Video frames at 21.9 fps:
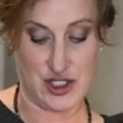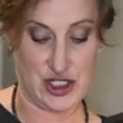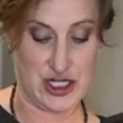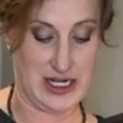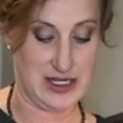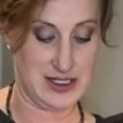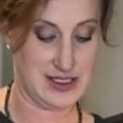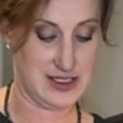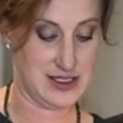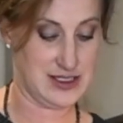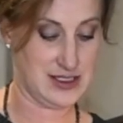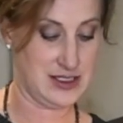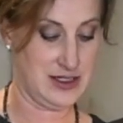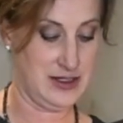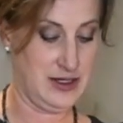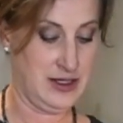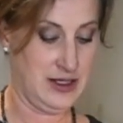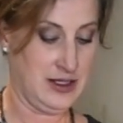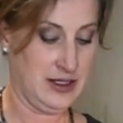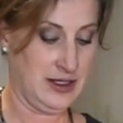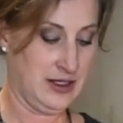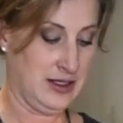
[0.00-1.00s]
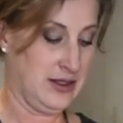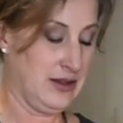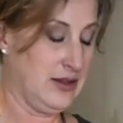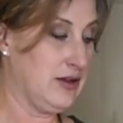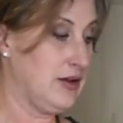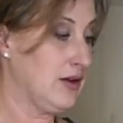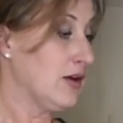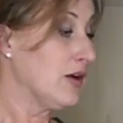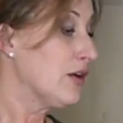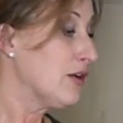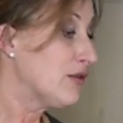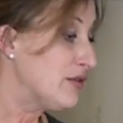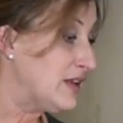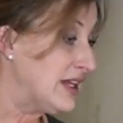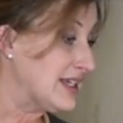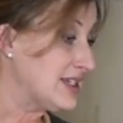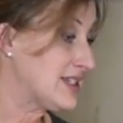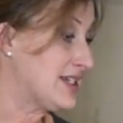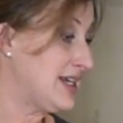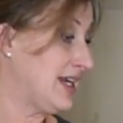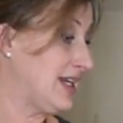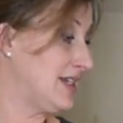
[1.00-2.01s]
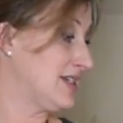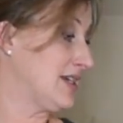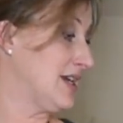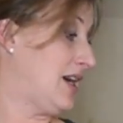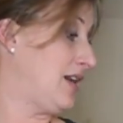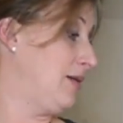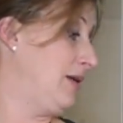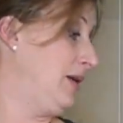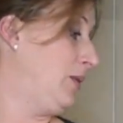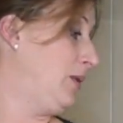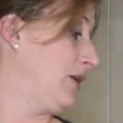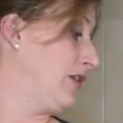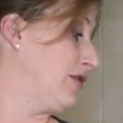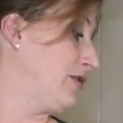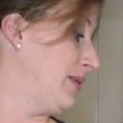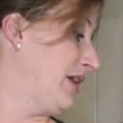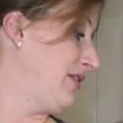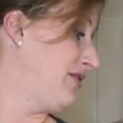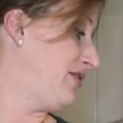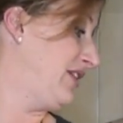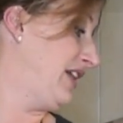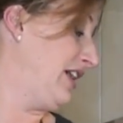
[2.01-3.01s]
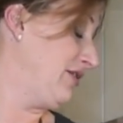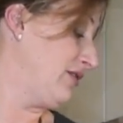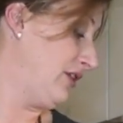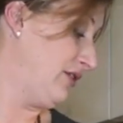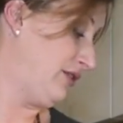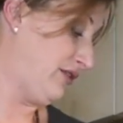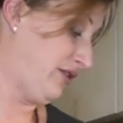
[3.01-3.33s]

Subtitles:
chests. Flank steak has got to be one of my favorite